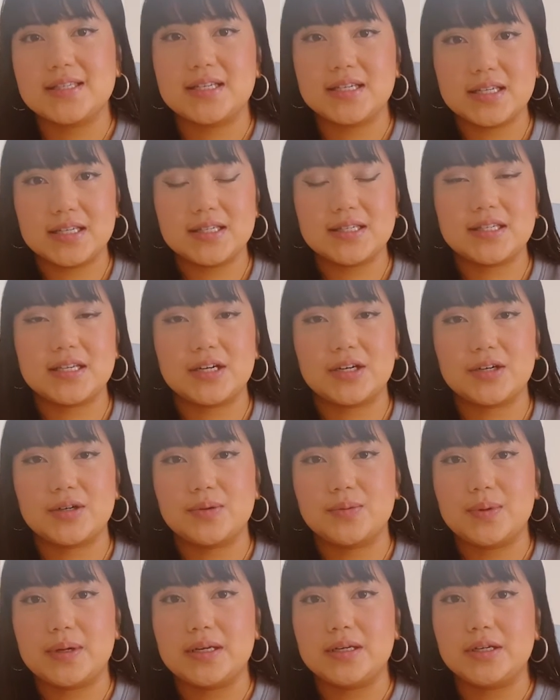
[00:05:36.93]
to consider
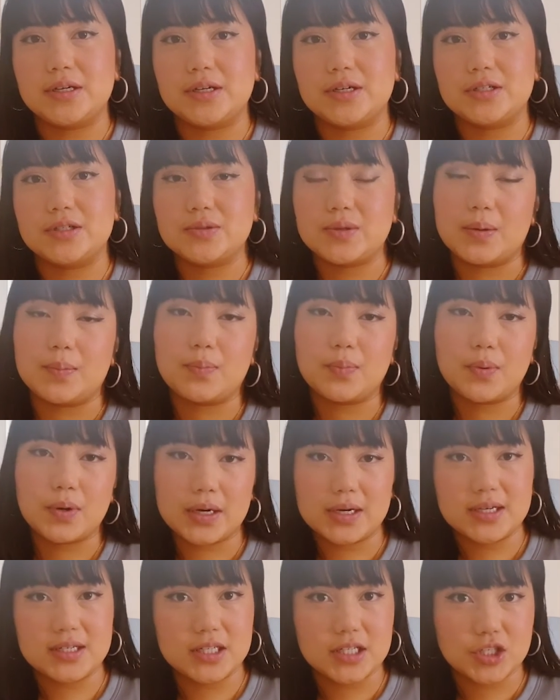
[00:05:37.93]
when you're doing
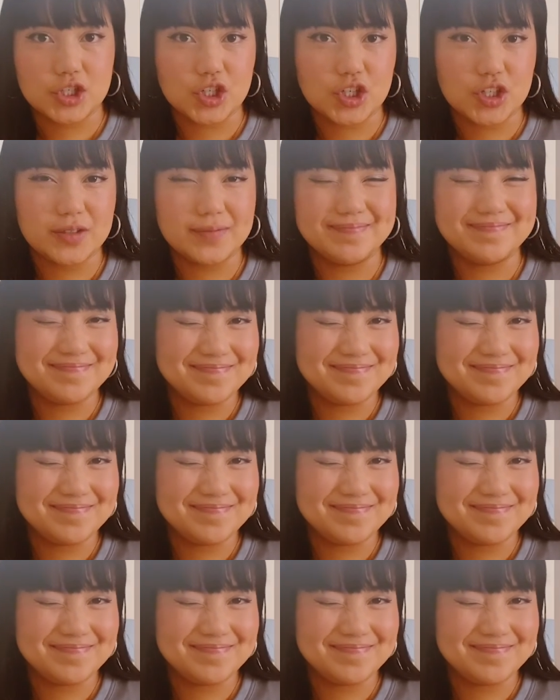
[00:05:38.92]
print and digital.